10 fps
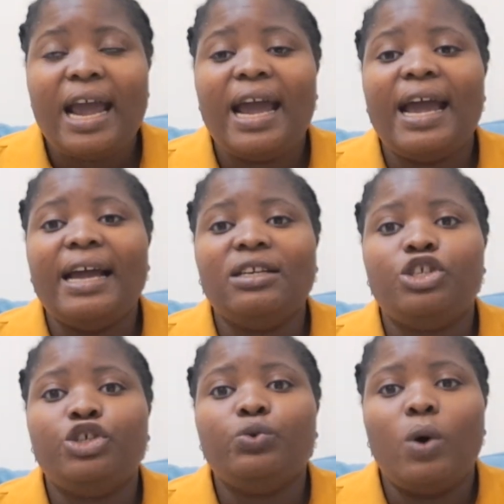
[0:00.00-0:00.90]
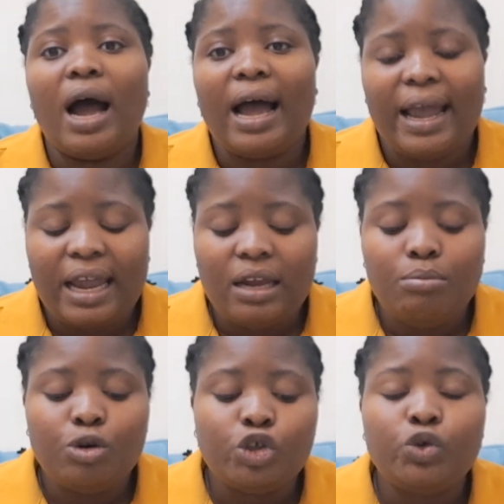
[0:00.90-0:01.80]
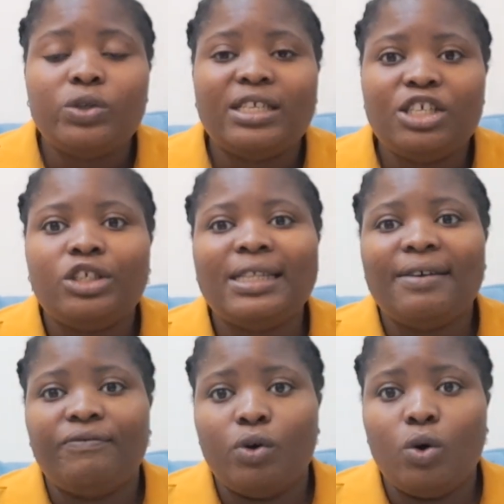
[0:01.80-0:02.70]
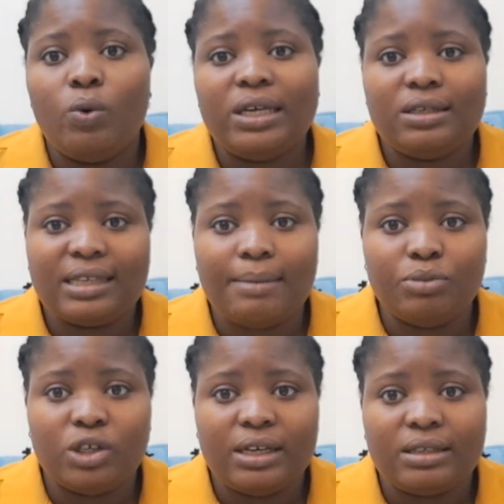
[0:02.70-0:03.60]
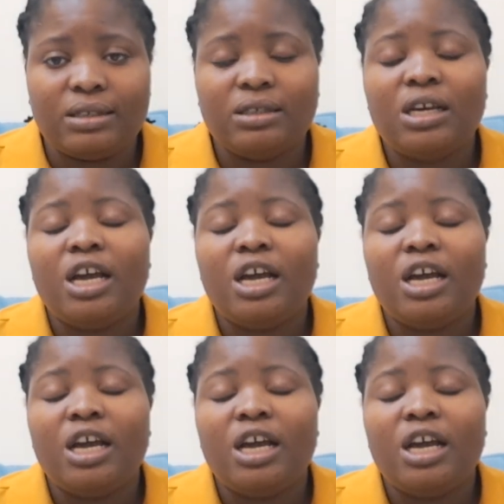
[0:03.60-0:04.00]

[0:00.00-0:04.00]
and you are able to teach the following subject,